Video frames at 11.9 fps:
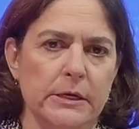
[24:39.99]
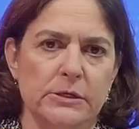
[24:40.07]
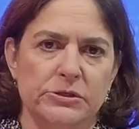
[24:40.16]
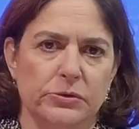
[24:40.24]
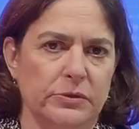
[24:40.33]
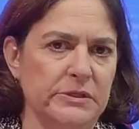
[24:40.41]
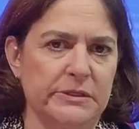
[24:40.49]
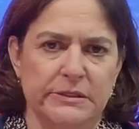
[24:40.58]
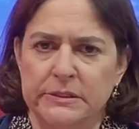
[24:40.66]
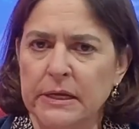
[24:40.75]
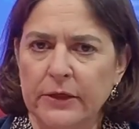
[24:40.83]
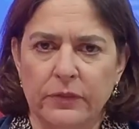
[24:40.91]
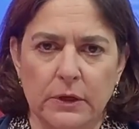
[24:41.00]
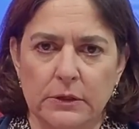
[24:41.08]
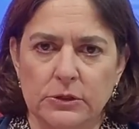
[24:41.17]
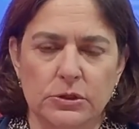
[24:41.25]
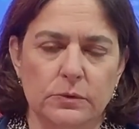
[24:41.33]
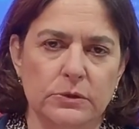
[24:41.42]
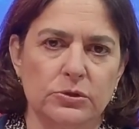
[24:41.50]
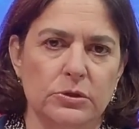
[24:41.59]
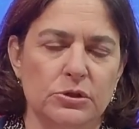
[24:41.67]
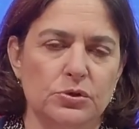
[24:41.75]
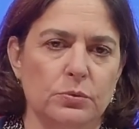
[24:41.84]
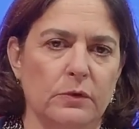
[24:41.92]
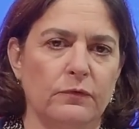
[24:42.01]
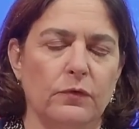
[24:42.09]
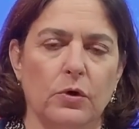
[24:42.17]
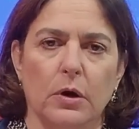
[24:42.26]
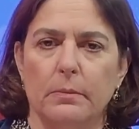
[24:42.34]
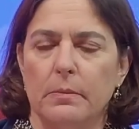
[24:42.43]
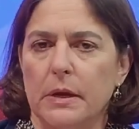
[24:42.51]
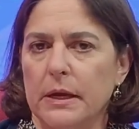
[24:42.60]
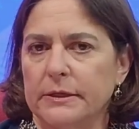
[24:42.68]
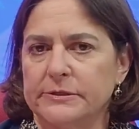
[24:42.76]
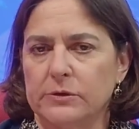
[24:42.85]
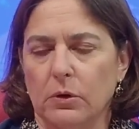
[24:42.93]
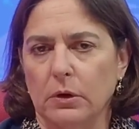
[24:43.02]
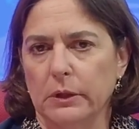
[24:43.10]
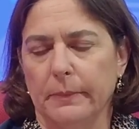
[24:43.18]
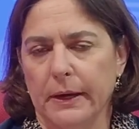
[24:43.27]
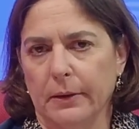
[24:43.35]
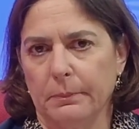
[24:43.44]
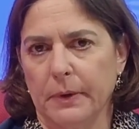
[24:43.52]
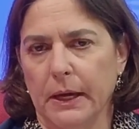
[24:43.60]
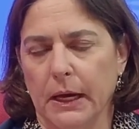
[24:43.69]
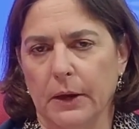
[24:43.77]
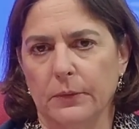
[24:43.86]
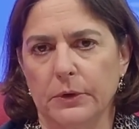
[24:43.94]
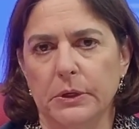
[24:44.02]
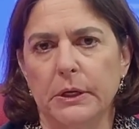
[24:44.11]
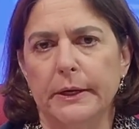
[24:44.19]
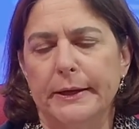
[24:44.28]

So this has nothing to do with judicial reform. It's all about power.